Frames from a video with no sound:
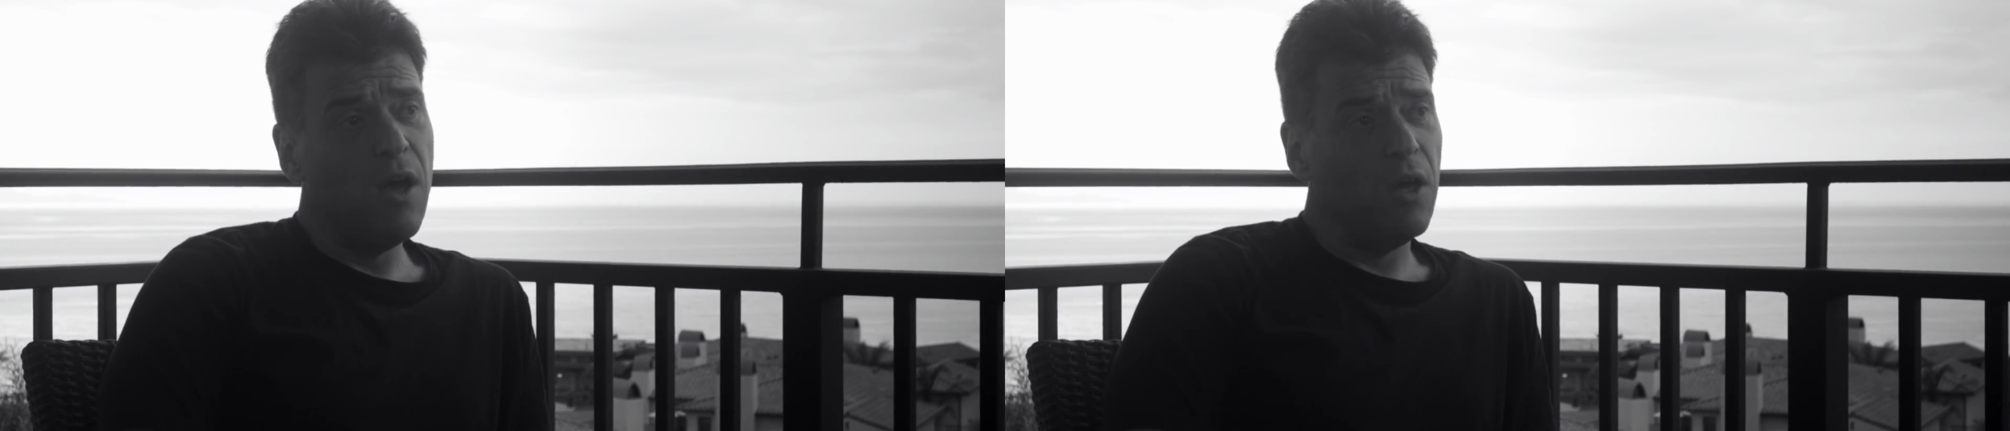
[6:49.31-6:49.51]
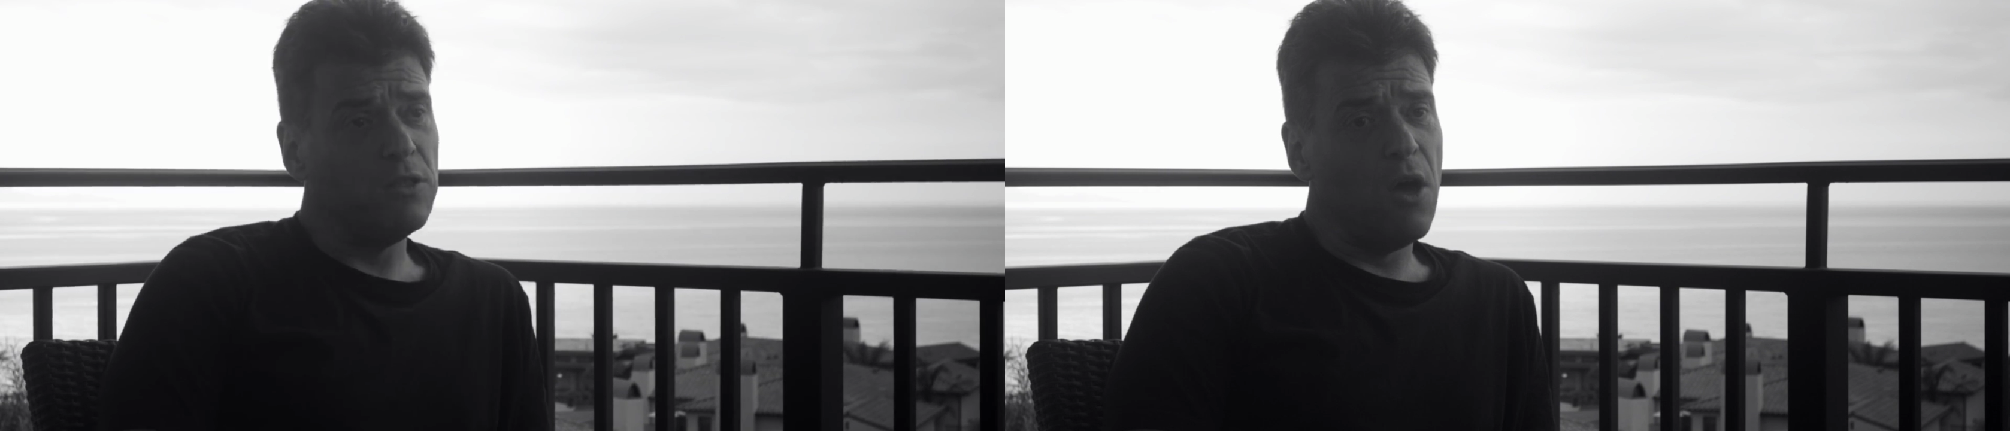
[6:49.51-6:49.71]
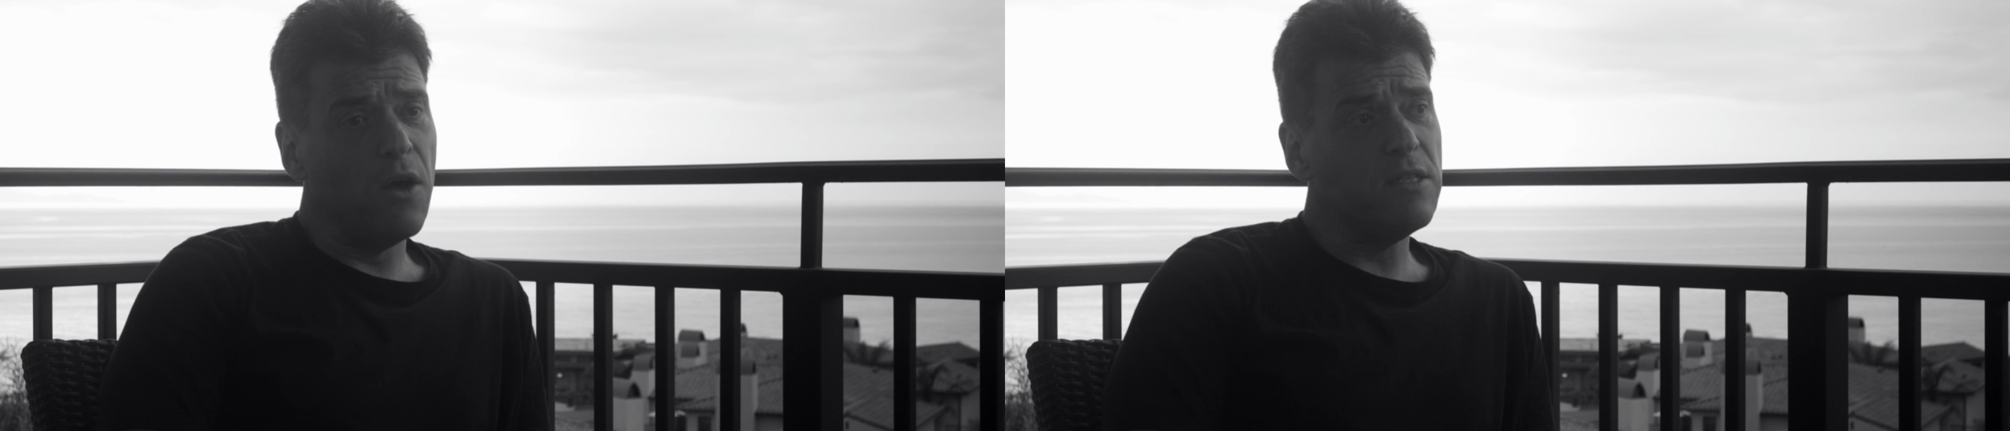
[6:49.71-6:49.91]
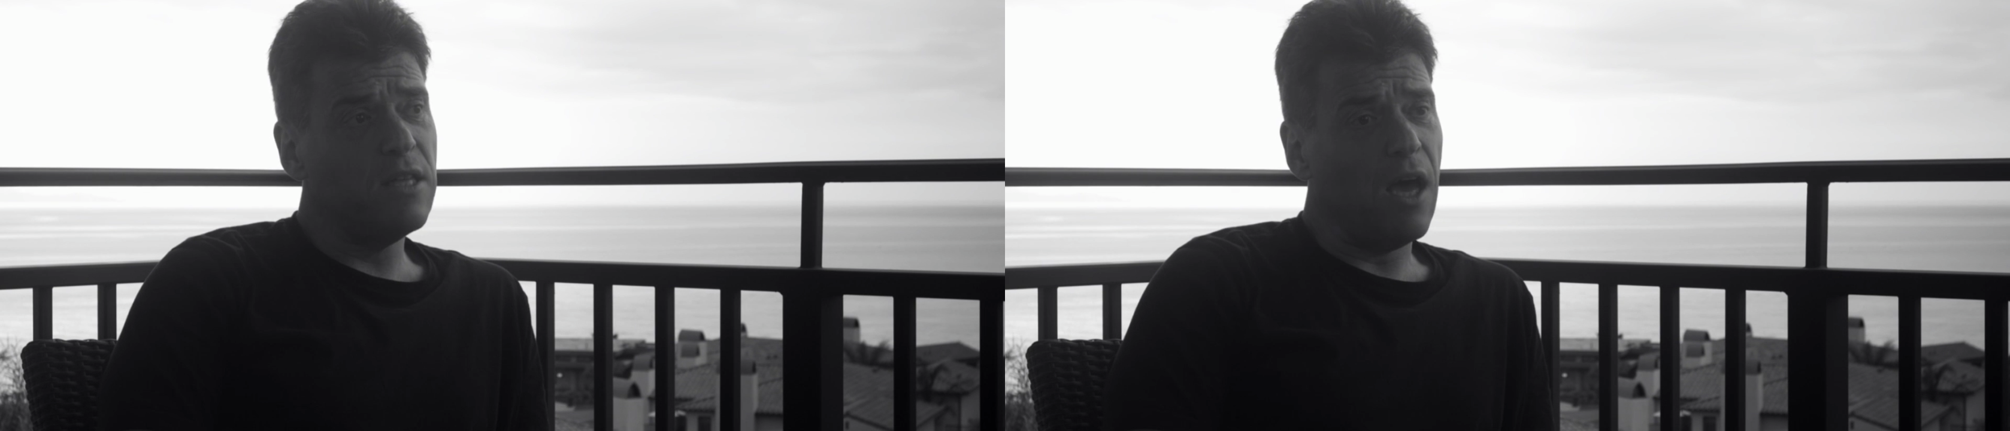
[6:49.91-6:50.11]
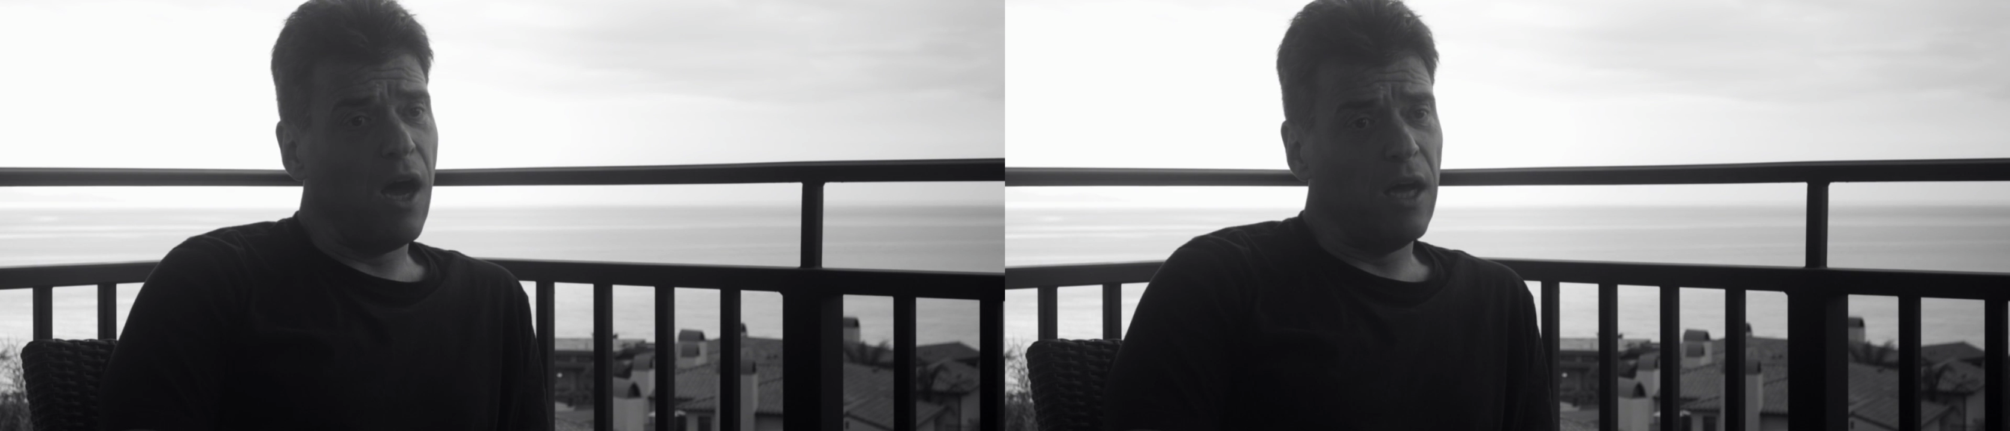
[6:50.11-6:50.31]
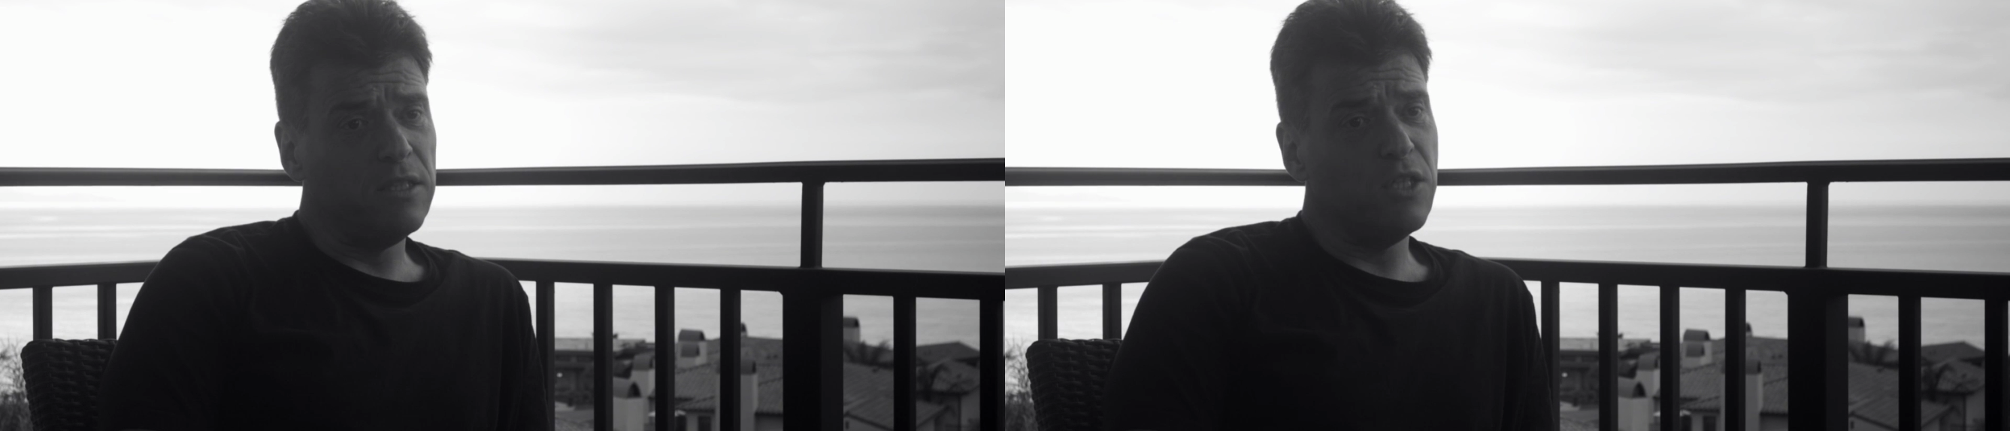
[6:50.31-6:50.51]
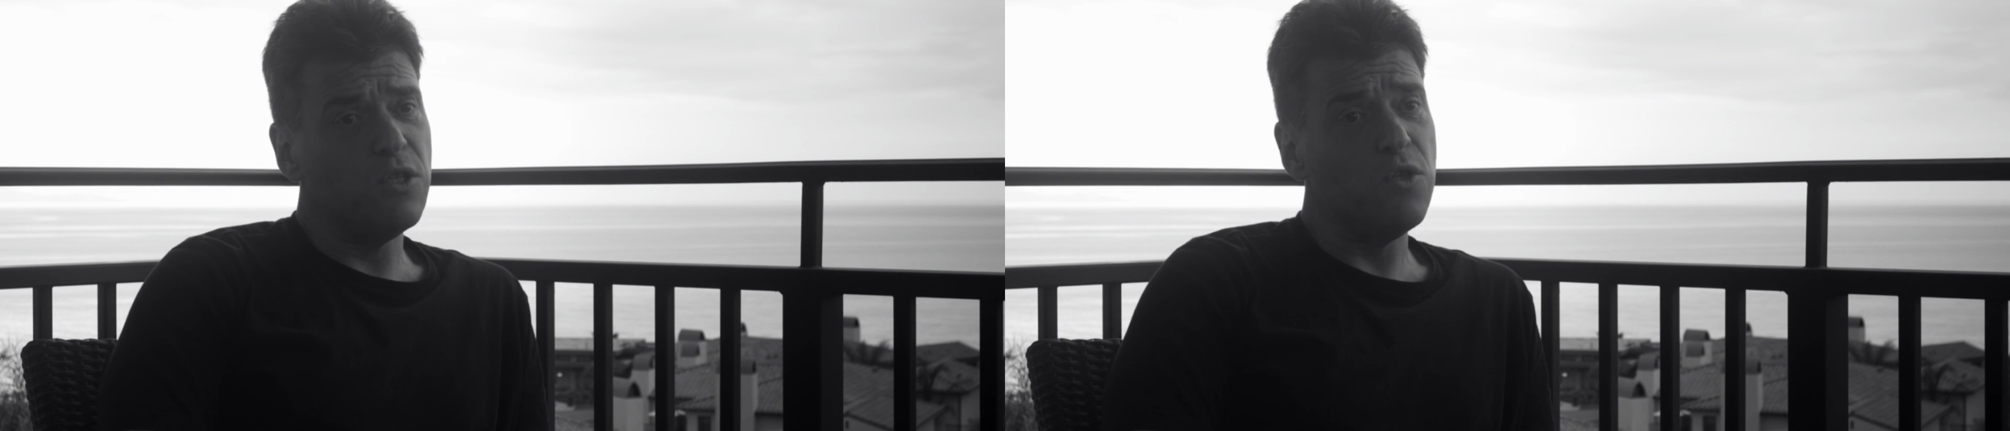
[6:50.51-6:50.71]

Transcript: as long as the artist